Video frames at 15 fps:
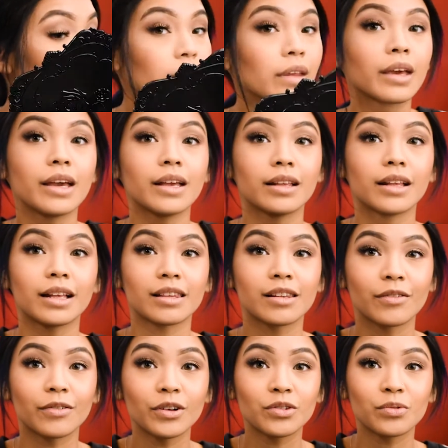Okay, that's the
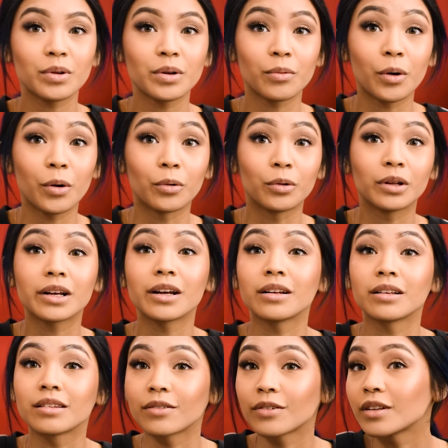first one. Whoa, look how
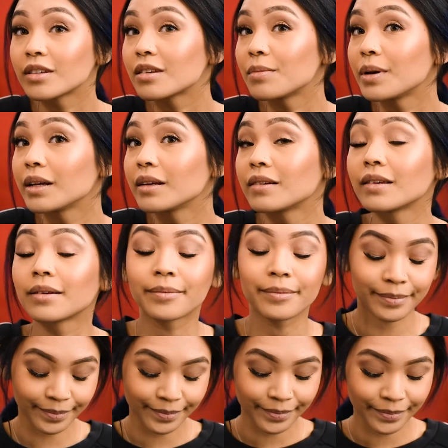difference it makes.
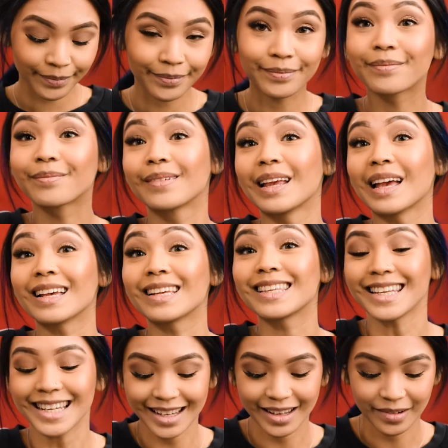Yeah, see?